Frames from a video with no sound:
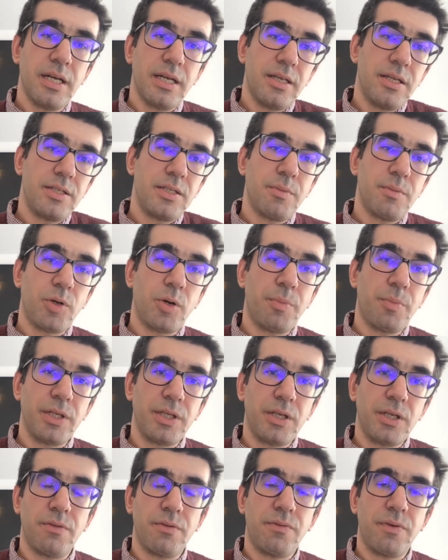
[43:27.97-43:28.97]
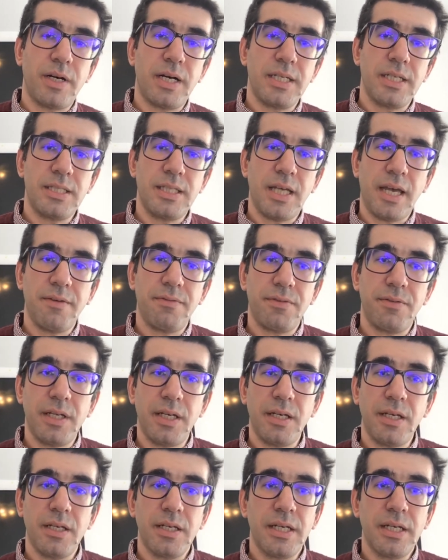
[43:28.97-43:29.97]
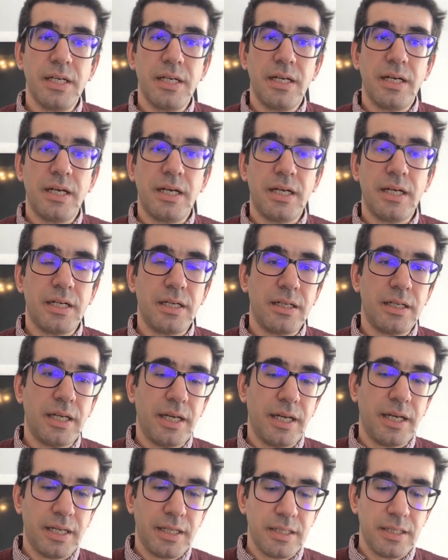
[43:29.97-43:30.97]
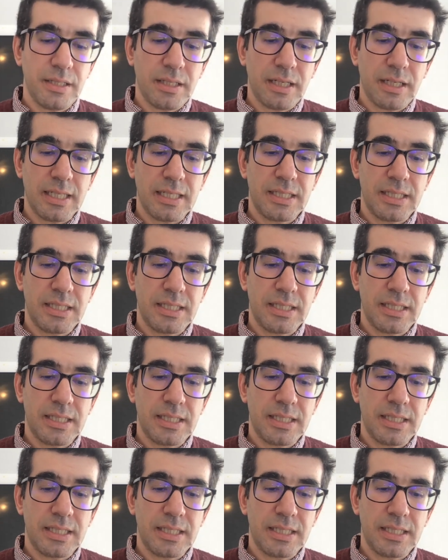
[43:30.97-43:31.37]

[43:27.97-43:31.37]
there's a property of safety uh, and uh,